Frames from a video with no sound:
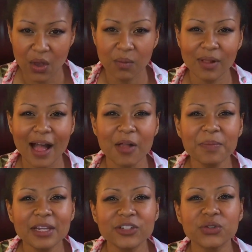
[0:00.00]
will help
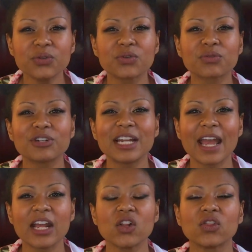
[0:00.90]
me to
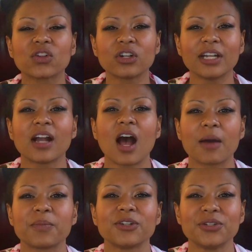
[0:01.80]
create learning
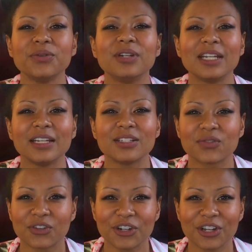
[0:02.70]
opportunities
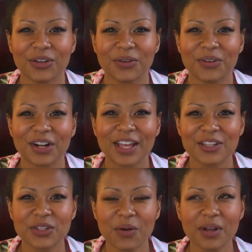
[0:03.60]
for you.
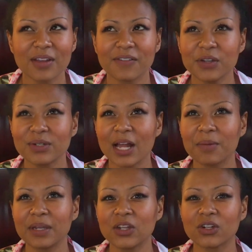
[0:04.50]
So if you tell
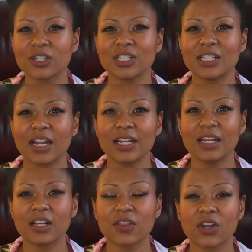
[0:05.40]
me you're
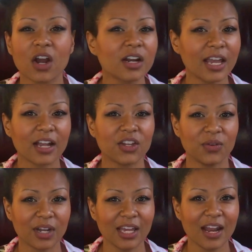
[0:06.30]
studying the cardiac
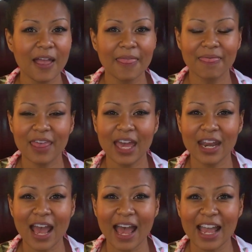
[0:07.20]
unit,
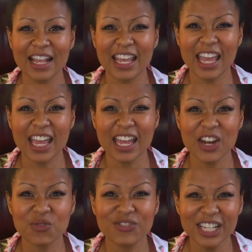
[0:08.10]
then I
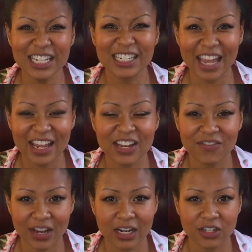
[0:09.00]
can really take
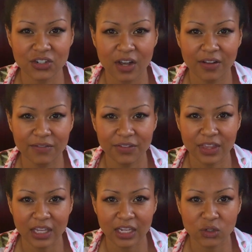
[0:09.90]
advantage of
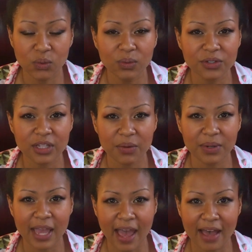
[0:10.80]
the tools that
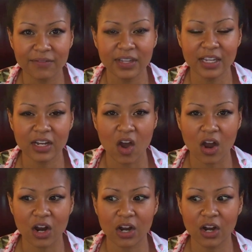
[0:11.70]
we have in
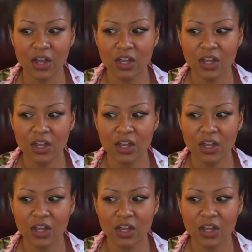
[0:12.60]
our